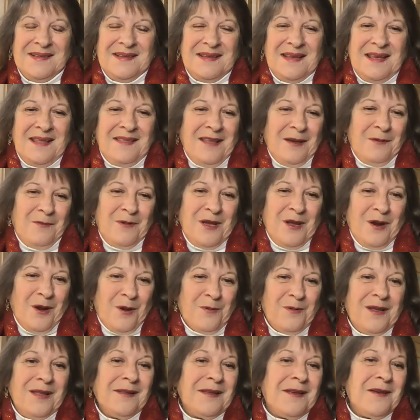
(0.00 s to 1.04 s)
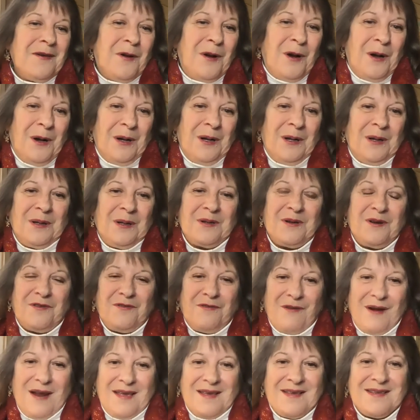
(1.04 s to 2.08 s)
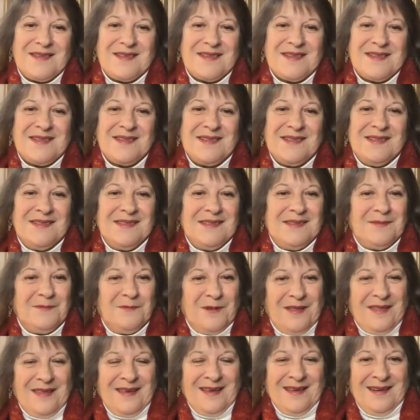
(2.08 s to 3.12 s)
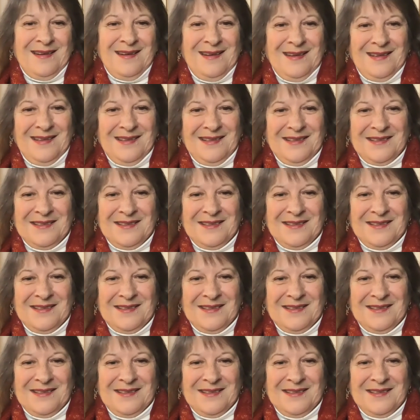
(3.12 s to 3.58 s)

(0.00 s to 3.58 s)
and that we are really all Christ within,